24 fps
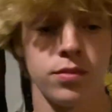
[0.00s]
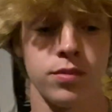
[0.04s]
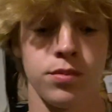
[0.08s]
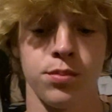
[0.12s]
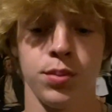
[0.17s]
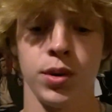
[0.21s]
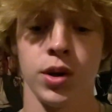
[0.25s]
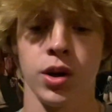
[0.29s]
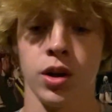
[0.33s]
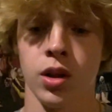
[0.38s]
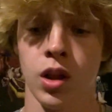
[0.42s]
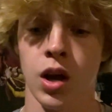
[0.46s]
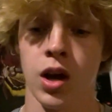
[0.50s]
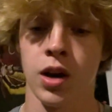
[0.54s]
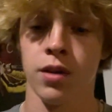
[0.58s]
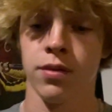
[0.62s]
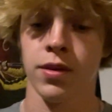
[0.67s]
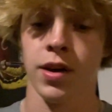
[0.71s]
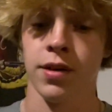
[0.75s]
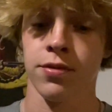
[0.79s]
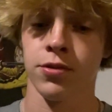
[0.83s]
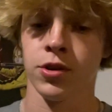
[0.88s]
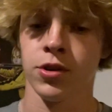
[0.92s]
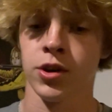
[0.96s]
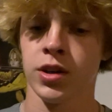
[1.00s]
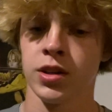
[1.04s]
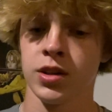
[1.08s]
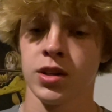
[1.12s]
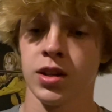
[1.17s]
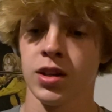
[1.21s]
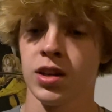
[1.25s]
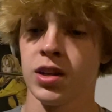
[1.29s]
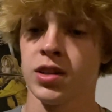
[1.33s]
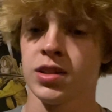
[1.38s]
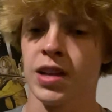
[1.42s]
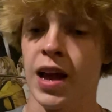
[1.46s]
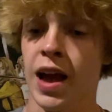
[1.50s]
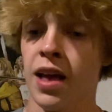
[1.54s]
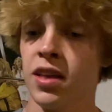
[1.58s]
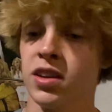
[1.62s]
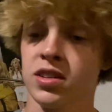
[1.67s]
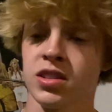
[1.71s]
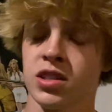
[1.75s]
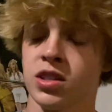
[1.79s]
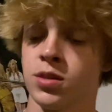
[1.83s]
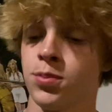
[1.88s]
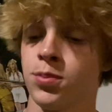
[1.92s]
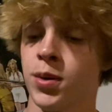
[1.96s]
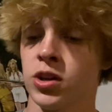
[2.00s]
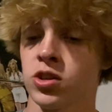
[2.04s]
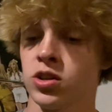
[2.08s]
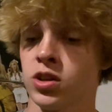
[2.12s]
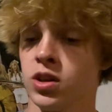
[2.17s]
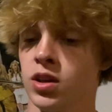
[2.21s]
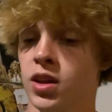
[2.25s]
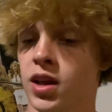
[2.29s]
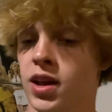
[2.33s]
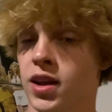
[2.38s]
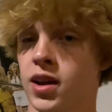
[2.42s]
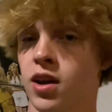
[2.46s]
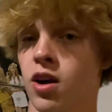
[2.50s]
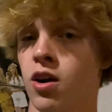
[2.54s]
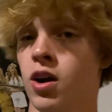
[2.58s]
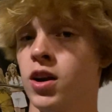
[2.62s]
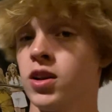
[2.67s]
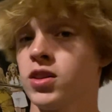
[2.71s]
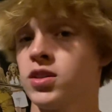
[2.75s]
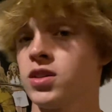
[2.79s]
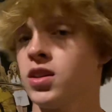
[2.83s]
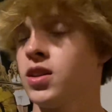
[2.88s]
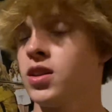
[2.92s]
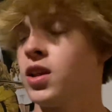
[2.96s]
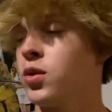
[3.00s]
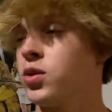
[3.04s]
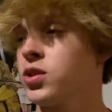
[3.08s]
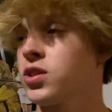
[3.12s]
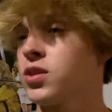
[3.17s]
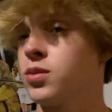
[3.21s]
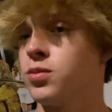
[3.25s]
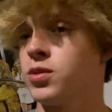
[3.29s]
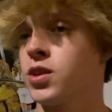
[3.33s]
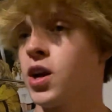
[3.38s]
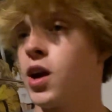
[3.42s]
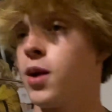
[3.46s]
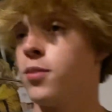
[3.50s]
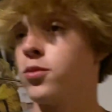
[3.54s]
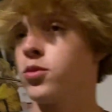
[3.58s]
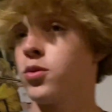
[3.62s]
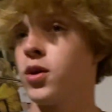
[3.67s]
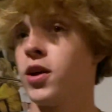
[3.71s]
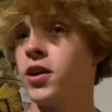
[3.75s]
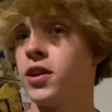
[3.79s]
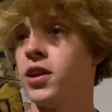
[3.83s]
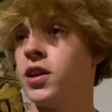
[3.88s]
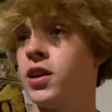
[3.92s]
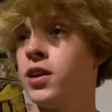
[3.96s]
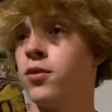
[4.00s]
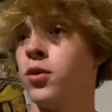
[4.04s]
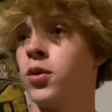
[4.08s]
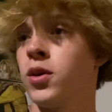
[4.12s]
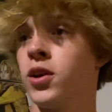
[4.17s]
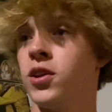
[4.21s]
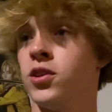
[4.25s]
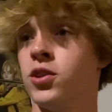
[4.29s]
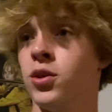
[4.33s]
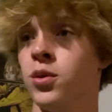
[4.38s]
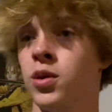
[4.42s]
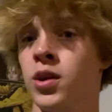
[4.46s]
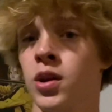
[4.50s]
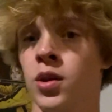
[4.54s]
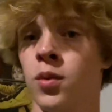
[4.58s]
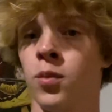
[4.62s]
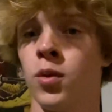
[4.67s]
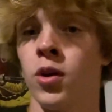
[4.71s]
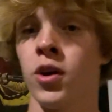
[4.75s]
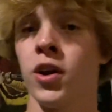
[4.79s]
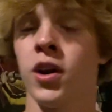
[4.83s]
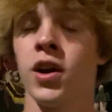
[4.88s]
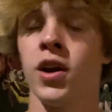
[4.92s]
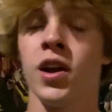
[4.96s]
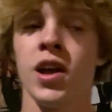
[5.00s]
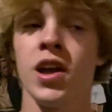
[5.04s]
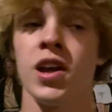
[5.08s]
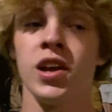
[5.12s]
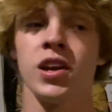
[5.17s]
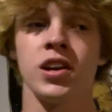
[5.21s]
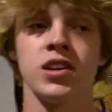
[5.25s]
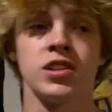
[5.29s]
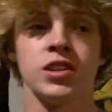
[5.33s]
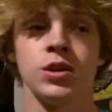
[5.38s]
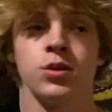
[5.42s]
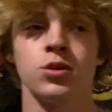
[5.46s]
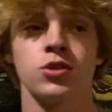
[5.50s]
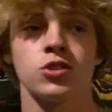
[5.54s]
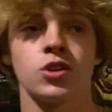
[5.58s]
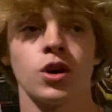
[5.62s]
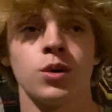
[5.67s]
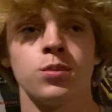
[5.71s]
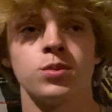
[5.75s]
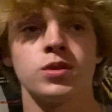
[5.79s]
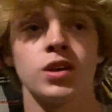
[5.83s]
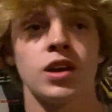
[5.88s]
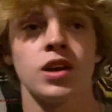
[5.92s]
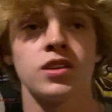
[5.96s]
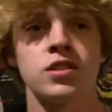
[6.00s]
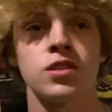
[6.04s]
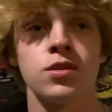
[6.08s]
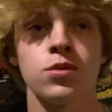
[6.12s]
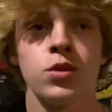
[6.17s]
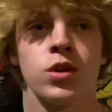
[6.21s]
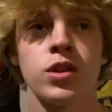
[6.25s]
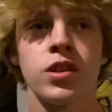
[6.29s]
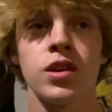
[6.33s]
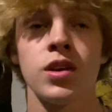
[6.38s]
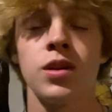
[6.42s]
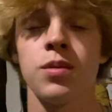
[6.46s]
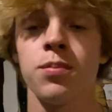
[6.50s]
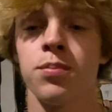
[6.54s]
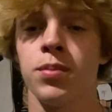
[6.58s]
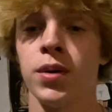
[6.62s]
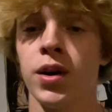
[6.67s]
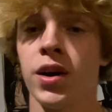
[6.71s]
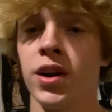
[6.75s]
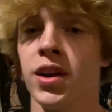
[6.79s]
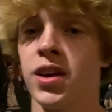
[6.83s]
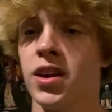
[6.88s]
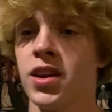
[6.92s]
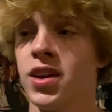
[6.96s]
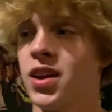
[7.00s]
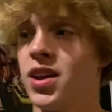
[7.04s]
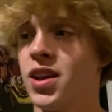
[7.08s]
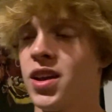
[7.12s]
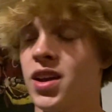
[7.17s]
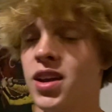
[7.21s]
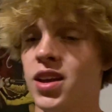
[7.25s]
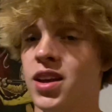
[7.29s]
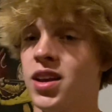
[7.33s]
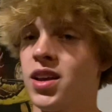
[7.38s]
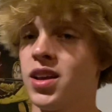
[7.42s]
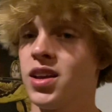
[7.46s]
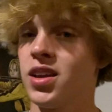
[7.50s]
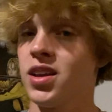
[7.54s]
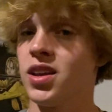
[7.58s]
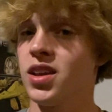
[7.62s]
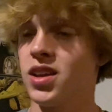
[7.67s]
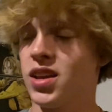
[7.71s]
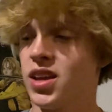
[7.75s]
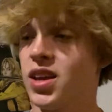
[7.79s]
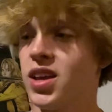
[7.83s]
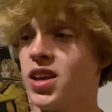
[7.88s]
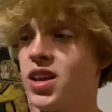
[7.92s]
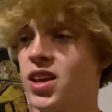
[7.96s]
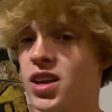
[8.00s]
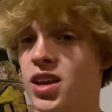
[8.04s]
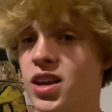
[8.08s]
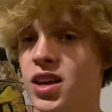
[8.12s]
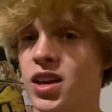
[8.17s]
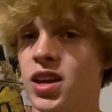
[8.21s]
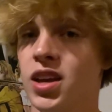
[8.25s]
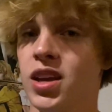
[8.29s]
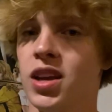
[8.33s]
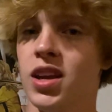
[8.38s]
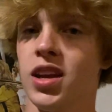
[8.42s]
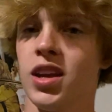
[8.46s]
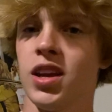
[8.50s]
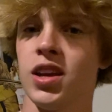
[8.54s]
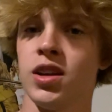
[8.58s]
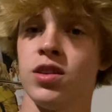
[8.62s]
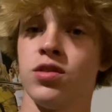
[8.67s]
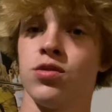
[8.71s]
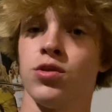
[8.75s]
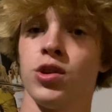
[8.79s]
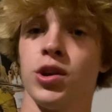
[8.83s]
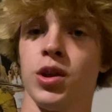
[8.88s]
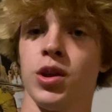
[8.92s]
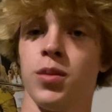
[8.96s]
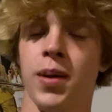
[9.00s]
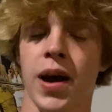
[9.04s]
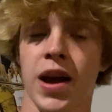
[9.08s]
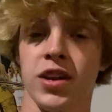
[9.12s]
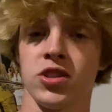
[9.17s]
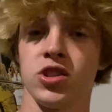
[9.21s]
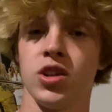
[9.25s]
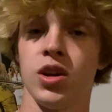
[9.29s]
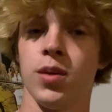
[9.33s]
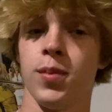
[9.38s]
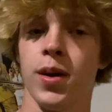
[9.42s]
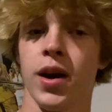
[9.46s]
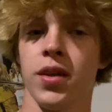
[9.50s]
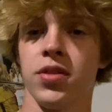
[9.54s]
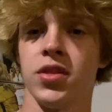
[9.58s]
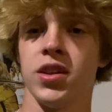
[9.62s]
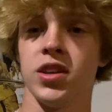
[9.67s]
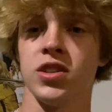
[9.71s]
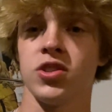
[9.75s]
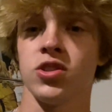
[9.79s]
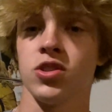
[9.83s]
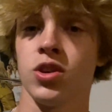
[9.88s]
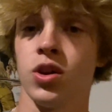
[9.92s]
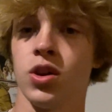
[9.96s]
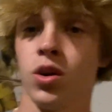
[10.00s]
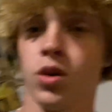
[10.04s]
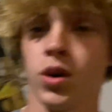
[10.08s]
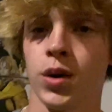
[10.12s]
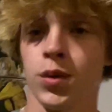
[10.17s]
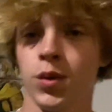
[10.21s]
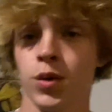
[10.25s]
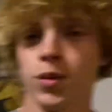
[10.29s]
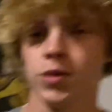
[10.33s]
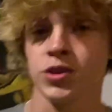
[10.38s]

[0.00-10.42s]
put a lot of effort into this. Alex especially, like honestly, there were some times where I didn't even want to do it anymore because he was so obsessive with it, but he is really passionate about this, so it would